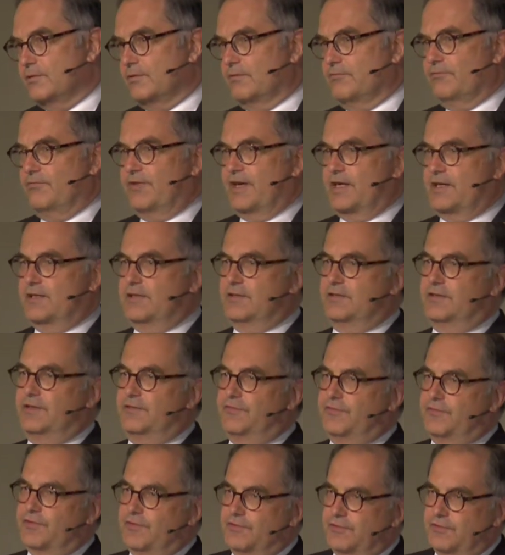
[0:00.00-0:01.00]
very
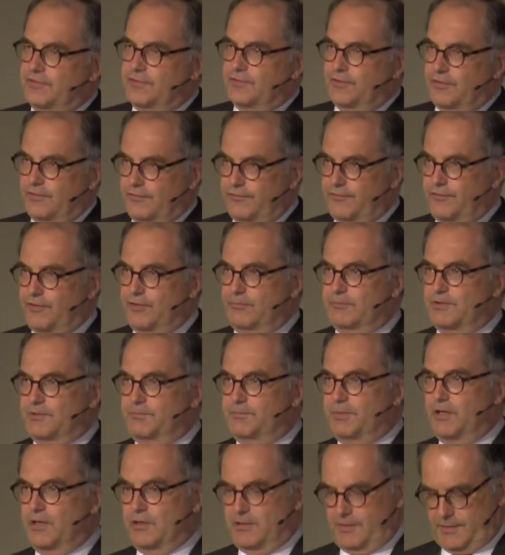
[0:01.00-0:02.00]
different from the
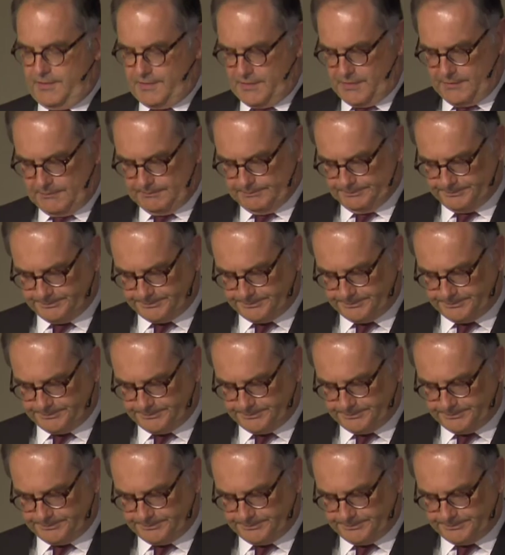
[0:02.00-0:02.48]
past.